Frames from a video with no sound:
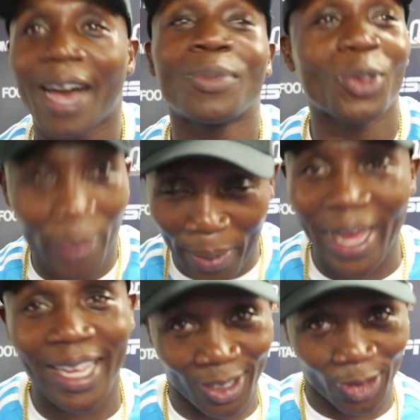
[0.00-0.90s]
I'm talking about
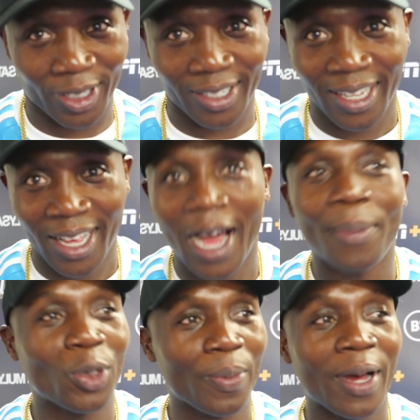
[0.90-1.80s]
my history.
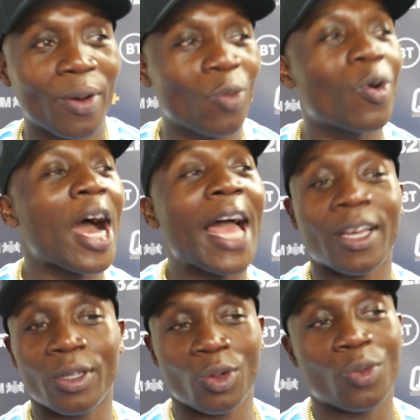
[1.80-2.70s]
I'm talking about what
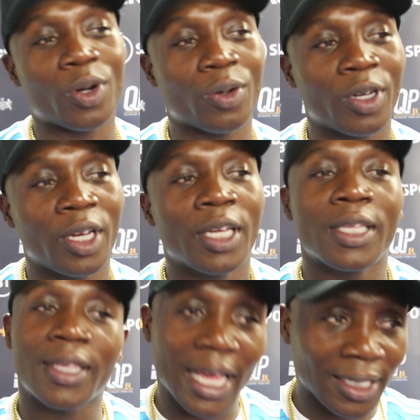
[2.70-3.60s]
I can do well.
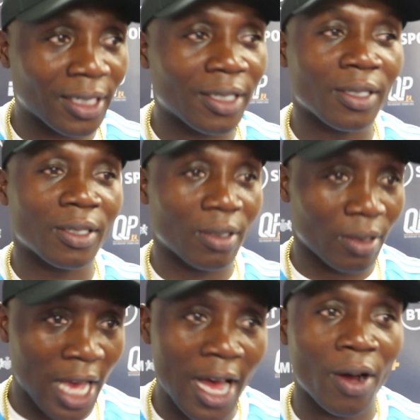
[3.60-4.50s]
That's
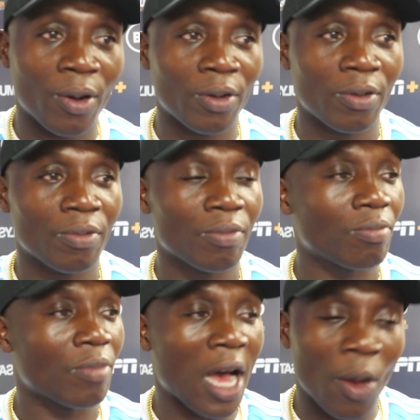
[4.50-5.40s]
how
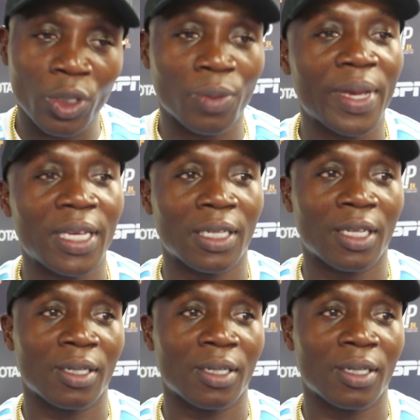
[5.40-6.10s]
I was made.